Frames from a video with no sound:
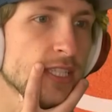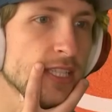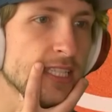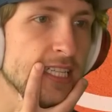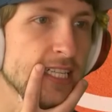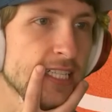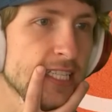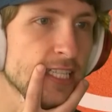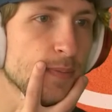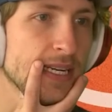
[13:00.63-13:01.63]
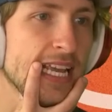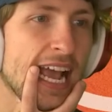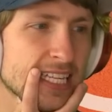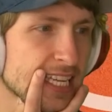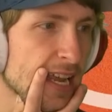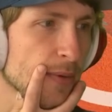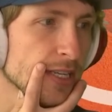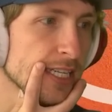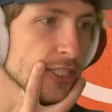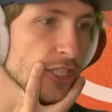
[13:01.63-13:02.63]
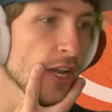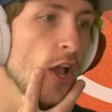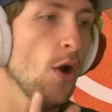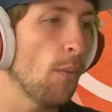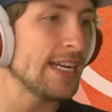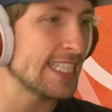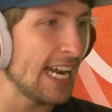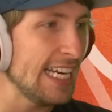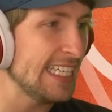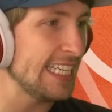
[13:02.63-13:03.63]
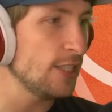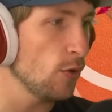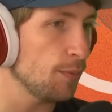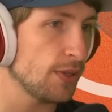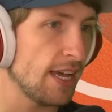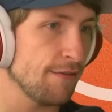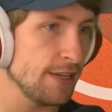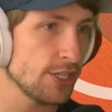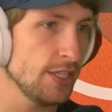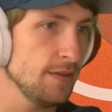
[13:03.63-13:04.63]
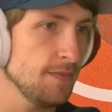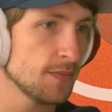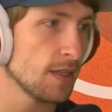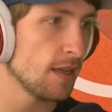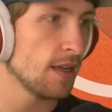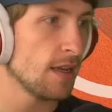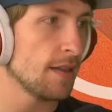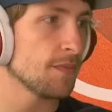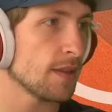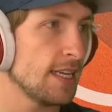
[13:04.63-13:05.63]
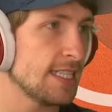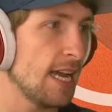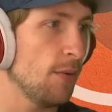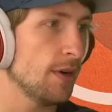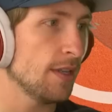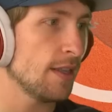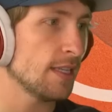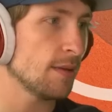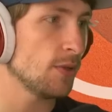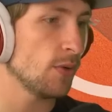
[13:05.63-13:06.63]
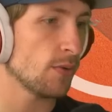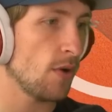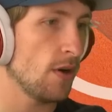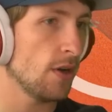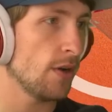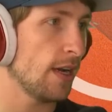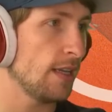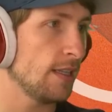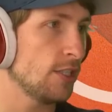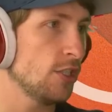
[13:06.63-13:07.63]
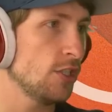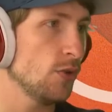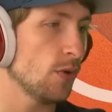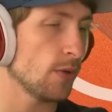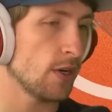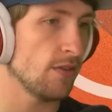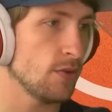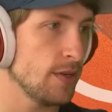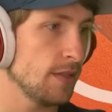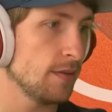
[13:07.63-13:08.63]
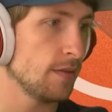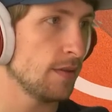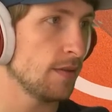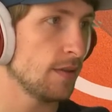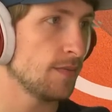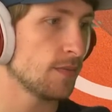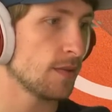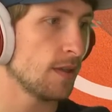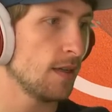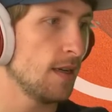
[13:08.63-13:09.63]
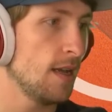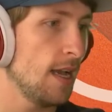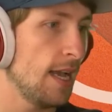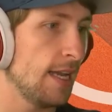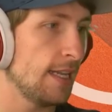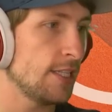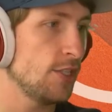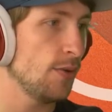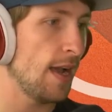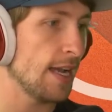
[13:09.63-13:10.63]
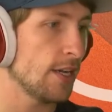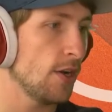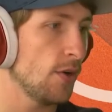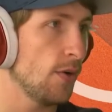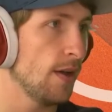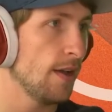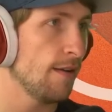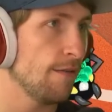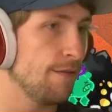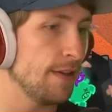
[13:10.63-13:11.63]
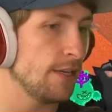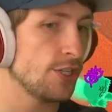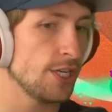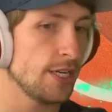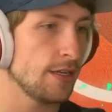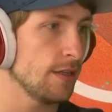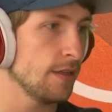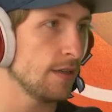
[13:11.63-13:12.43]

to the D D Ts, but he has camo detection. Wait, did I need to apply vision? Is that one of the things I'm doing wrong? Okay, let's just do a recovery. And let's do echo, vision.